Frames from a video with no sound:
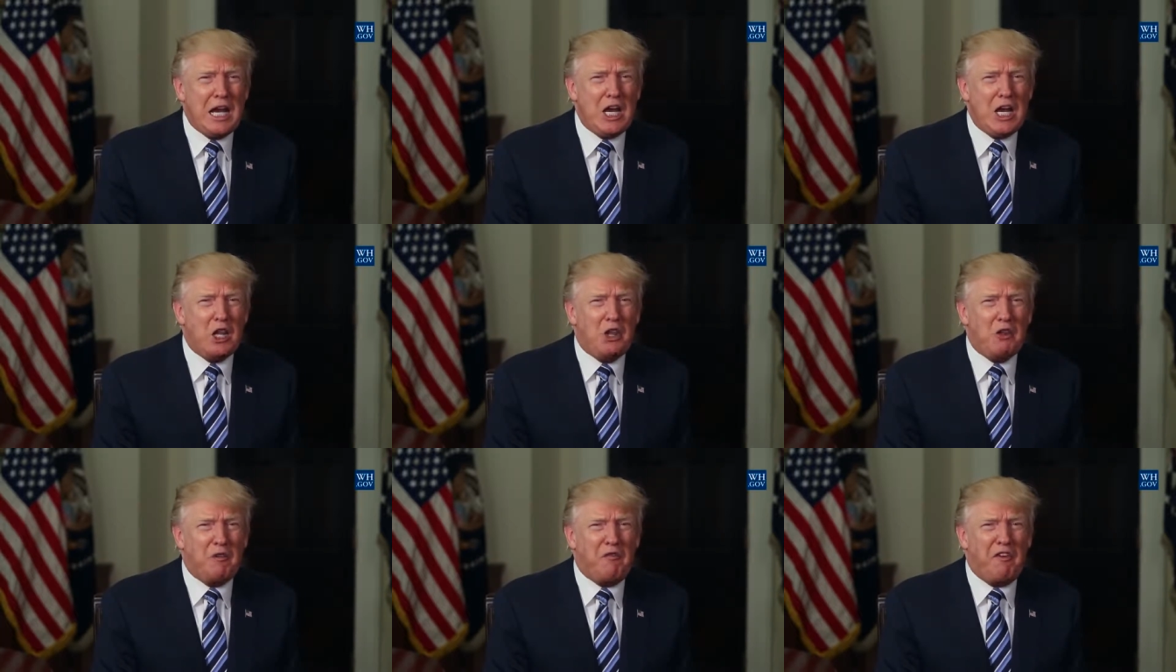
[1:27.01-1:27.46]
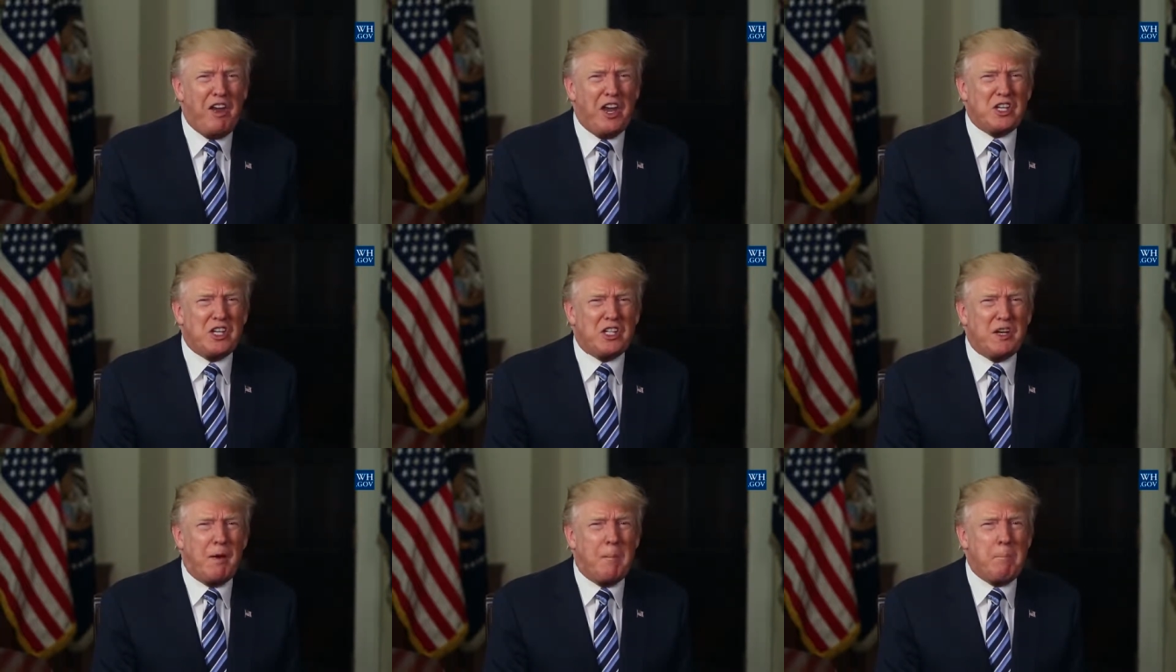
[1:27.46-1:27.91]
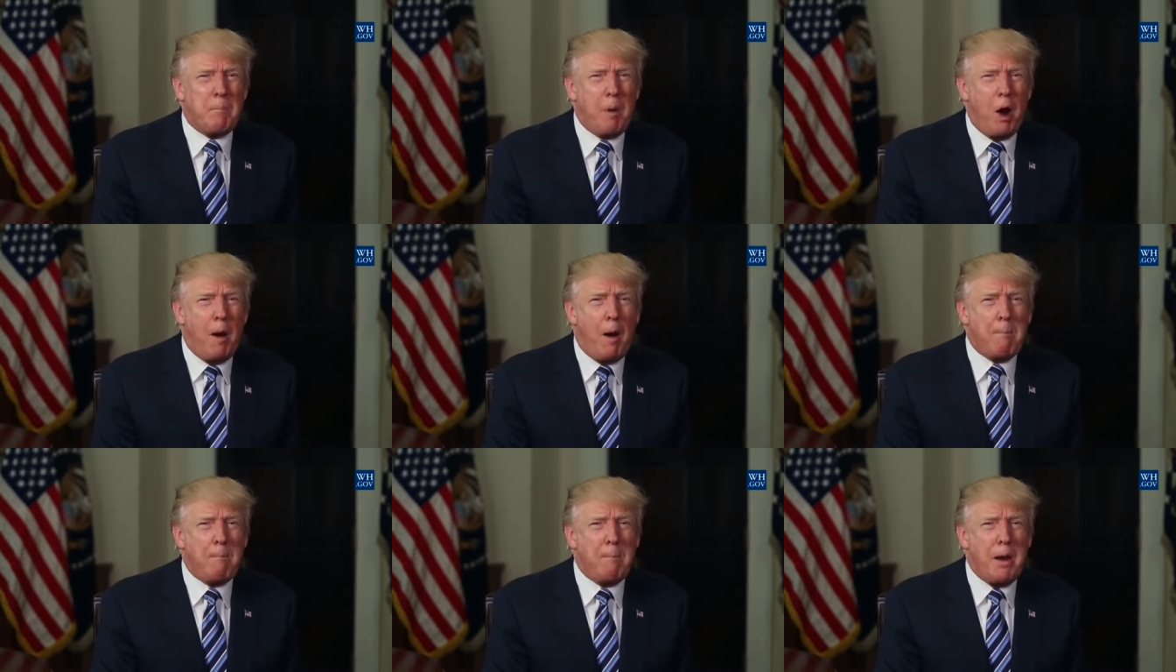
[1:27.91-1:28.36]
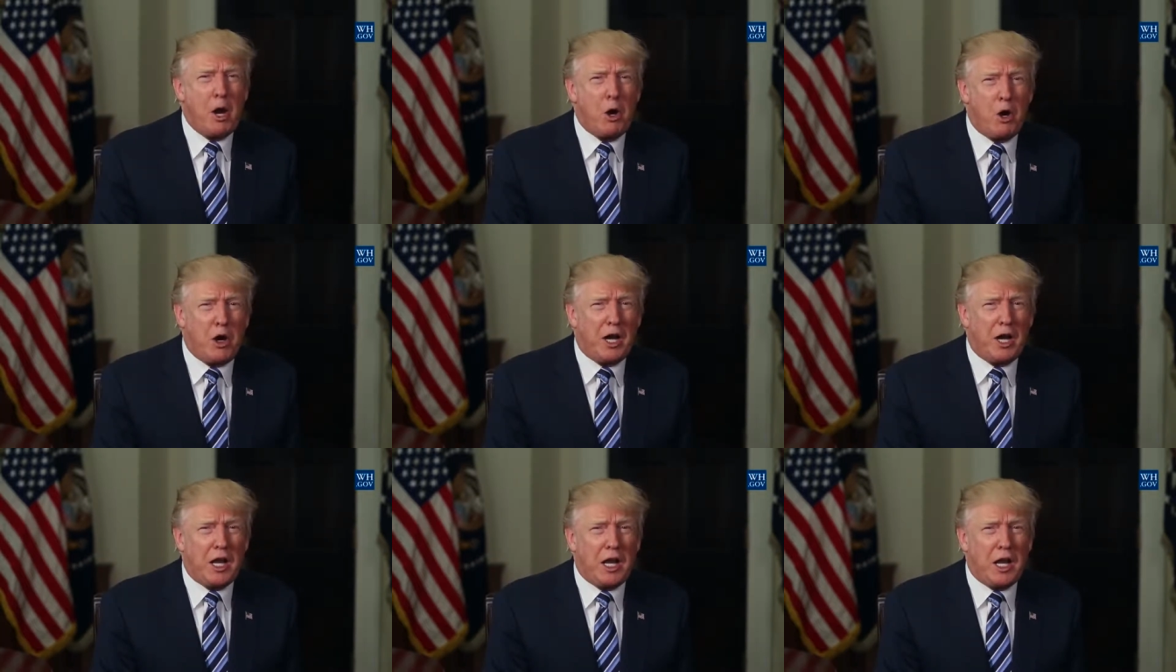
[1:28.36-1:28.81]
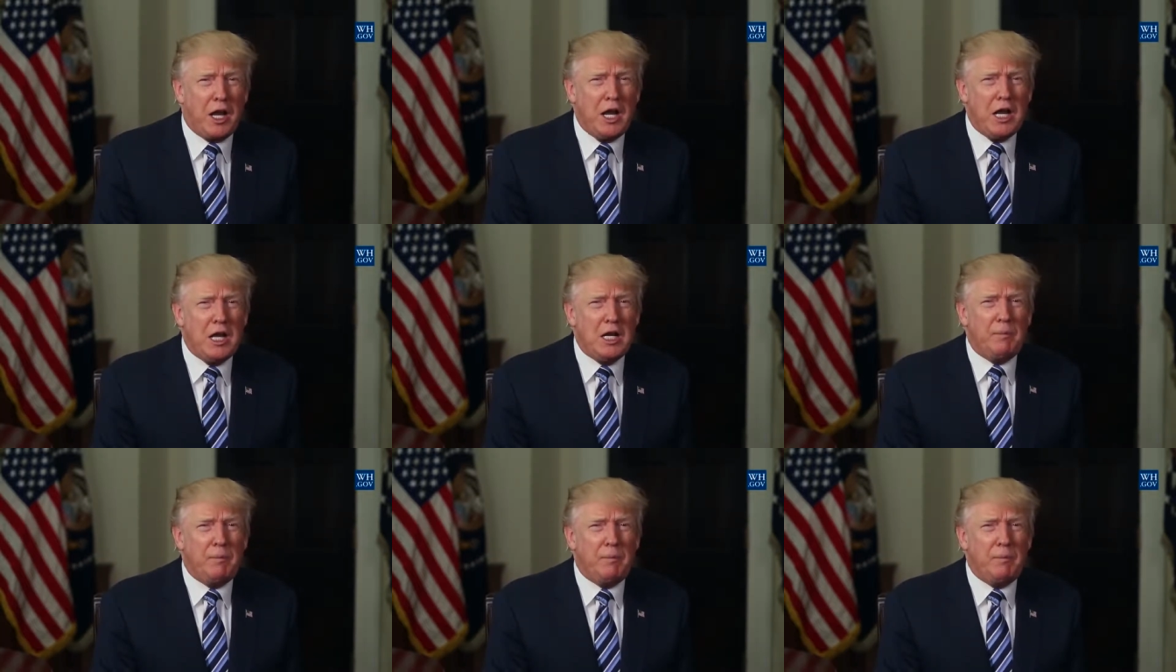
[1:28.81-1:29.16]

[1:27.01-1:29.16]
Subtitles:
in the face of barbarity,